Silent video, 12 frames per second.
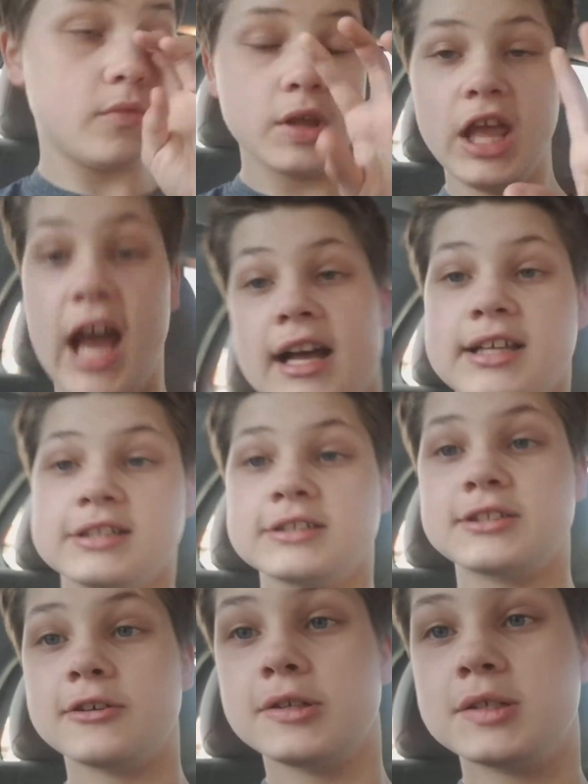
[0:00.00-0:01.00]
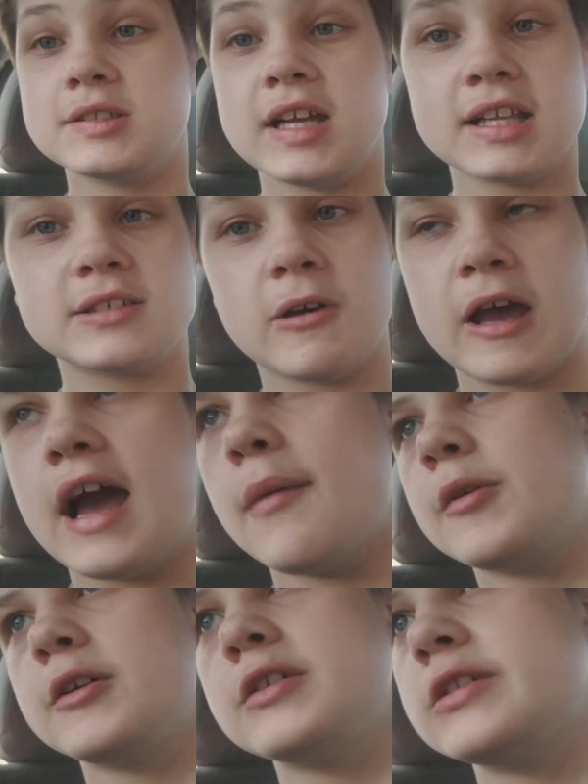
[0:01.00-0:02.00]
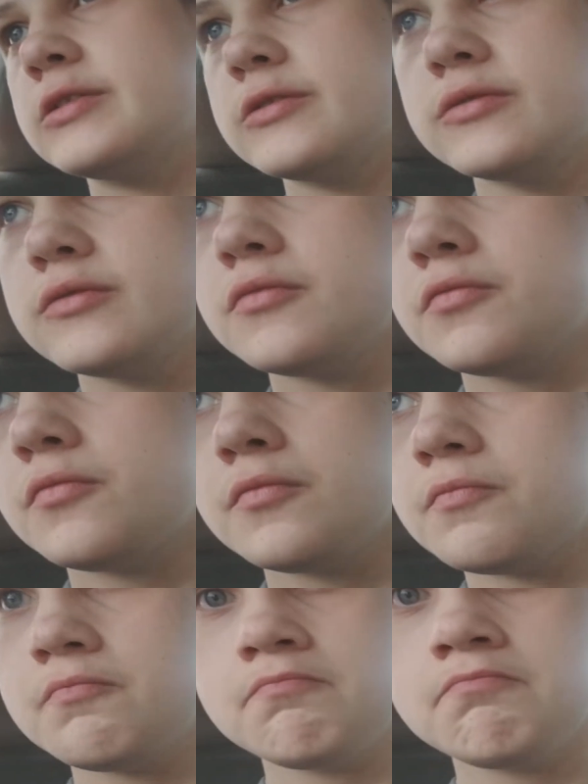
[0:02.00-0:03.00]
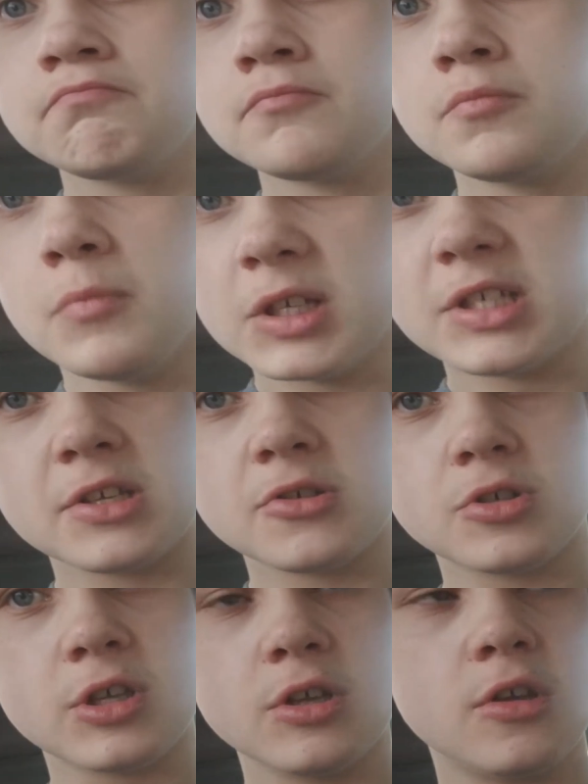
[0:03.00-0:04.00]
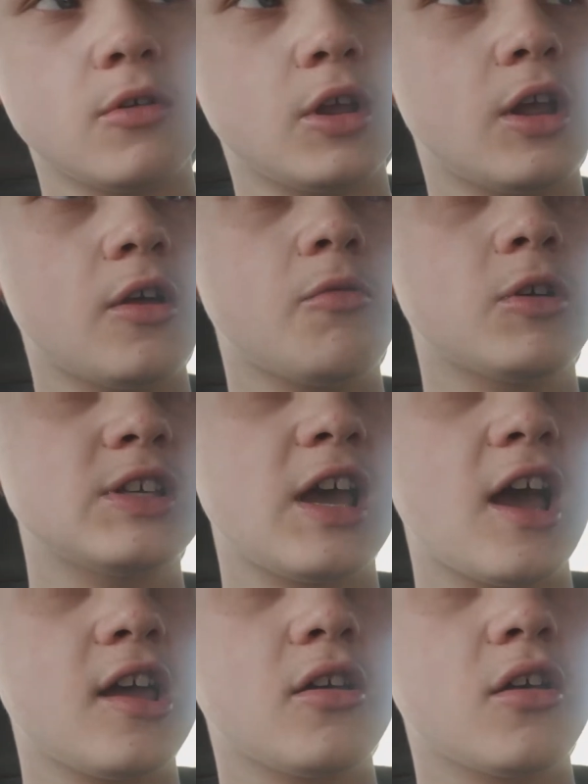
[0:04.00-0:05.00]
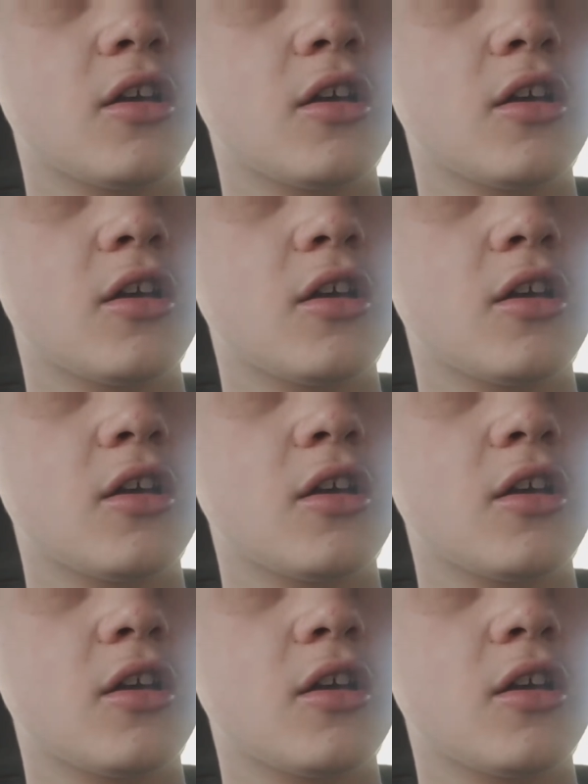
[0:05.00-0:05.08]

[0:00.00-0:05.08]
yeah. So, that's what happened, and my sister's in here right now. You want to say hi?